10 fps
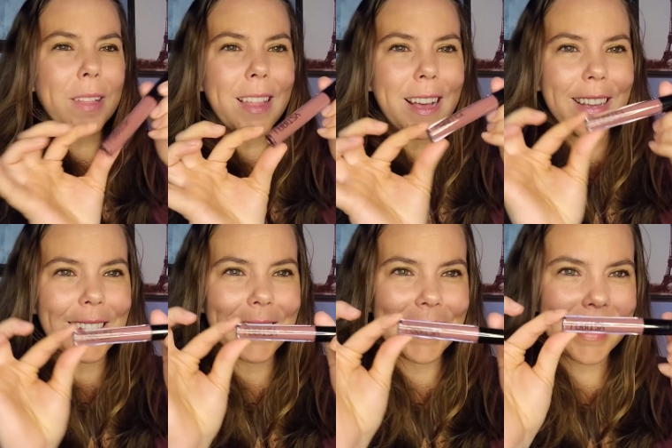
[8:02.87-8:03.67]

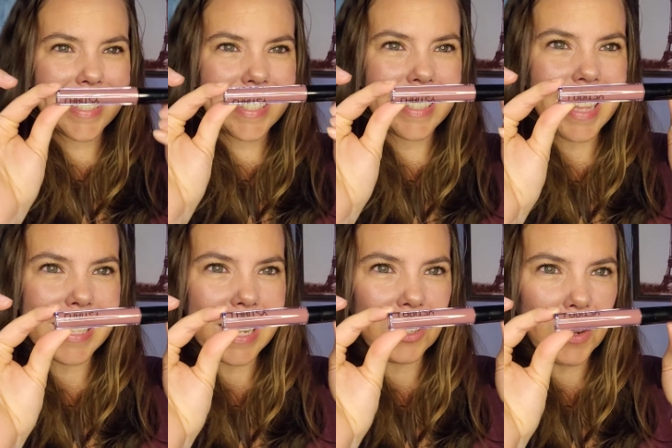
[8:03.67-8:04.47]
gloss.
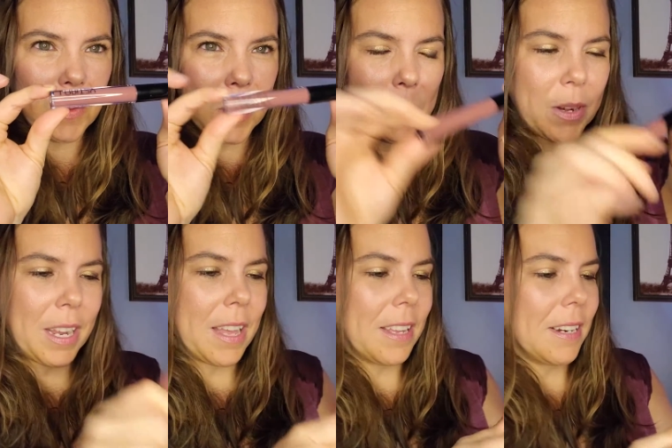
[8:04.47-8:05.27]
That's actually a really pretty
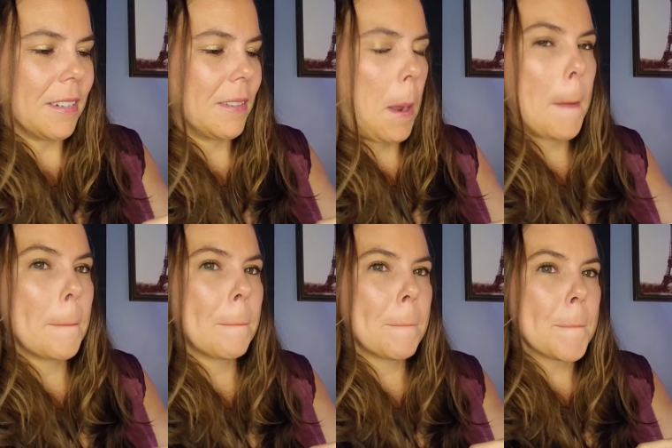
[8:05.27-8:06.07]
color.
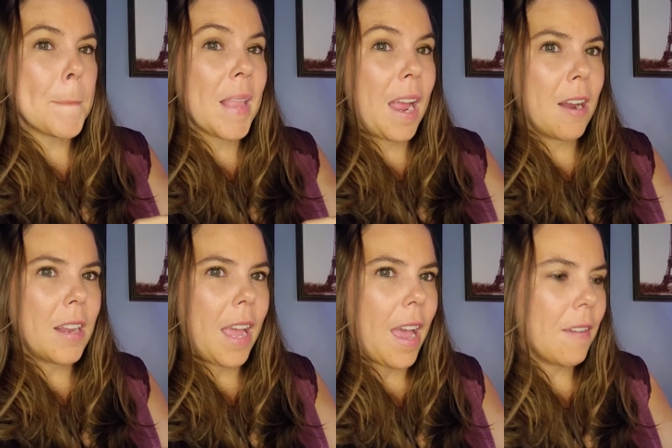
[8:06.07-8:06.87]
I
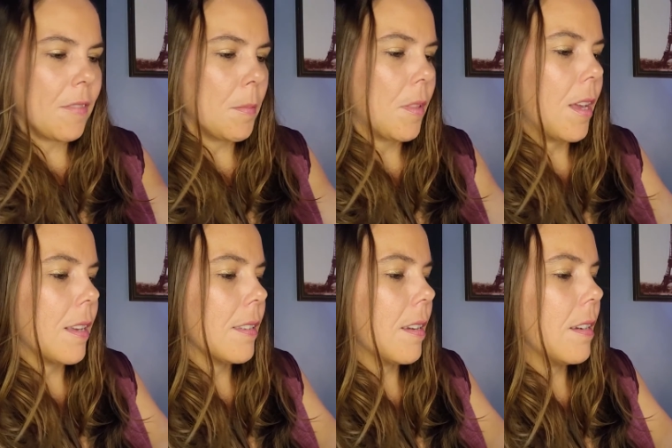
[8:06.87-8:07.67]
already have lip
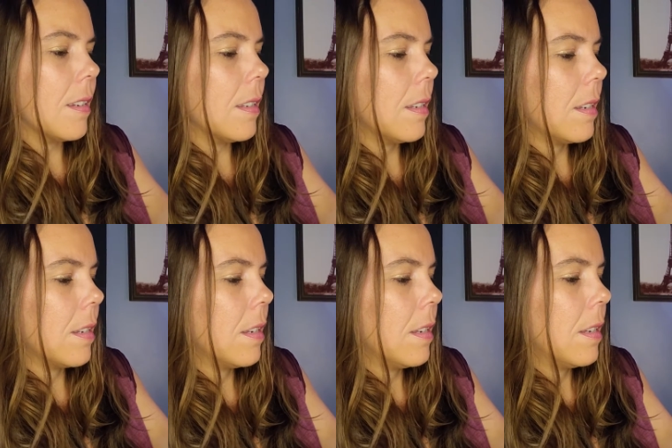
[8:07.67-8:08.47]
gloss on.
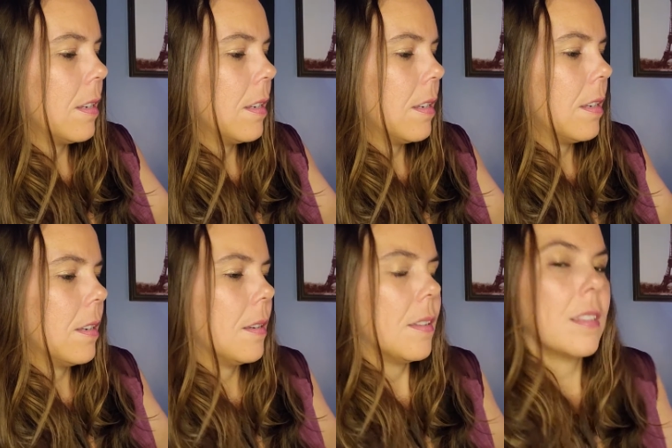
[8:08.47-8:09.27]

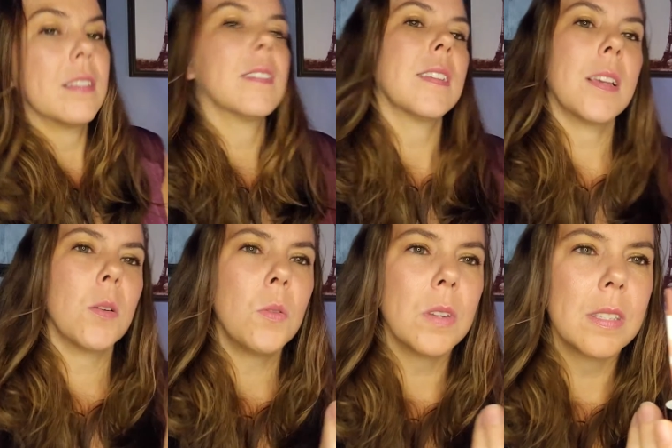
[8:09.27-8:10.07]
Let's see.
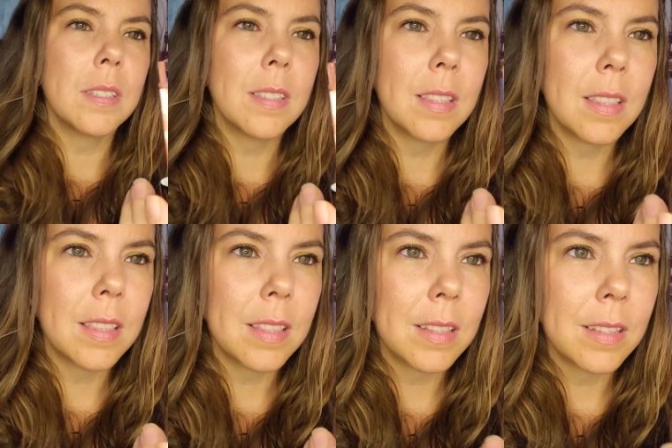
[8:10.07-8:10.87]
Oh, it's
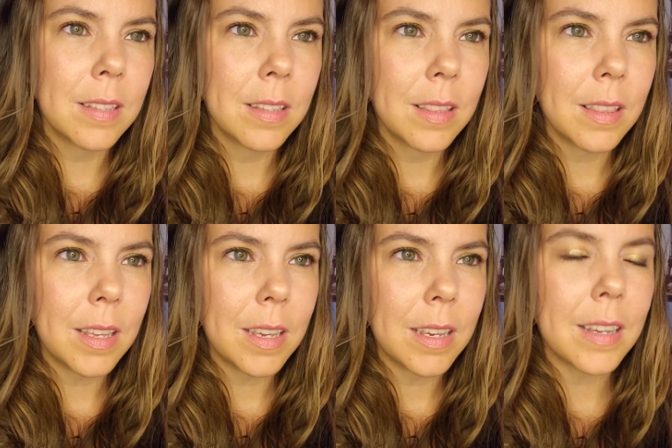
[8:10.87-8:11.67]

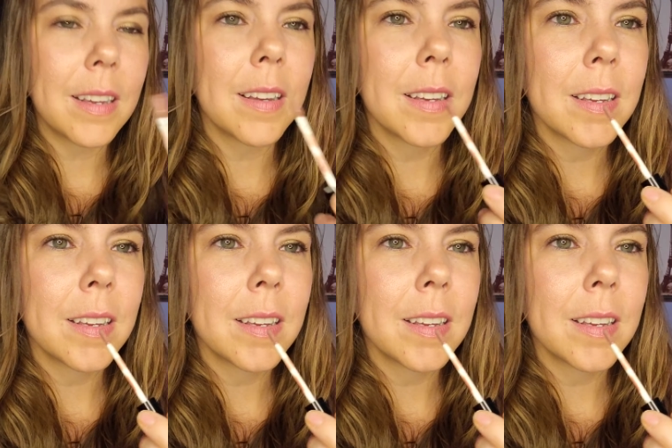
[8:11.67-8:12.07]
thick.